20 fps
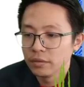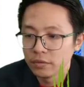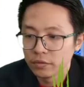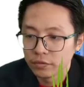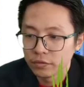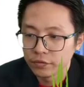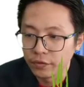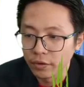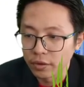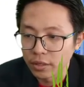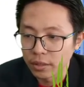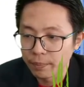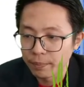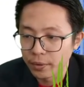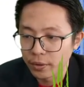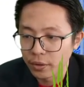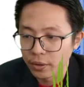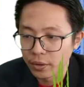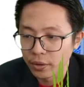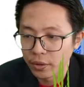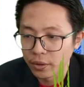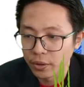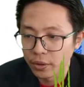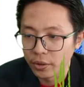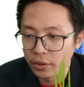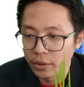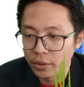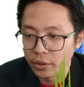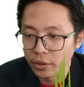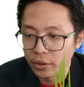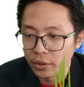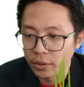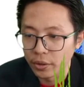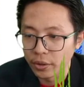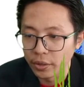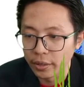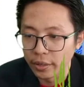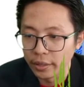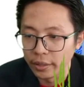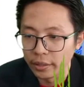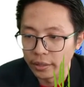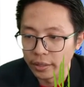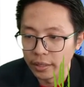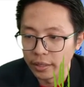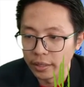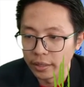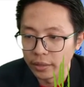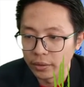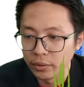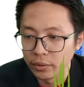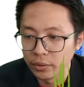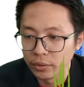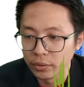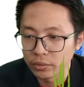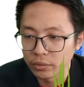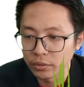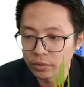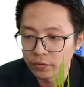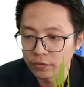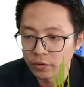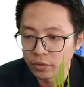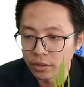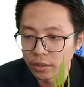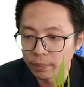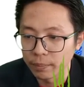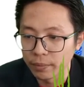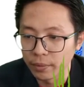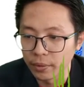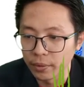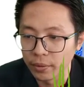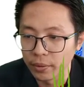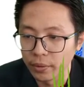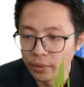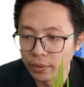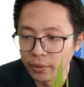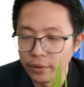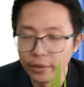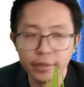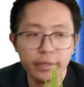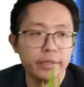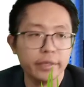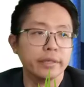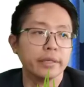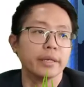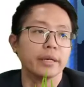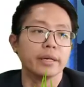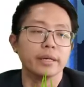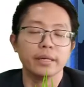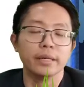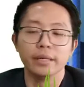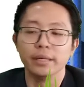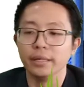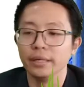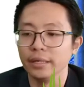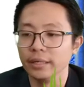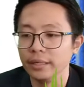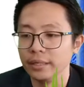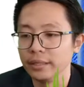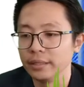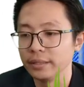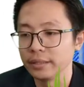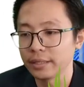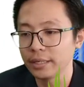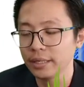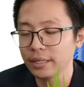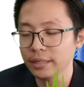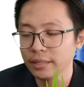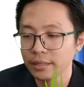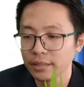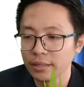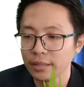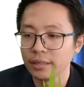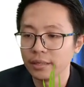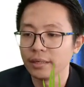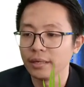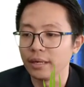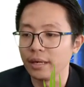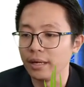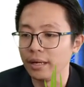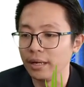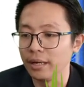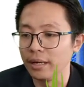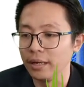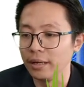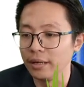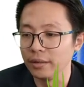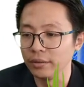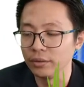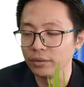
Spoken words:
focal point. Go to the focal point. Okay. Go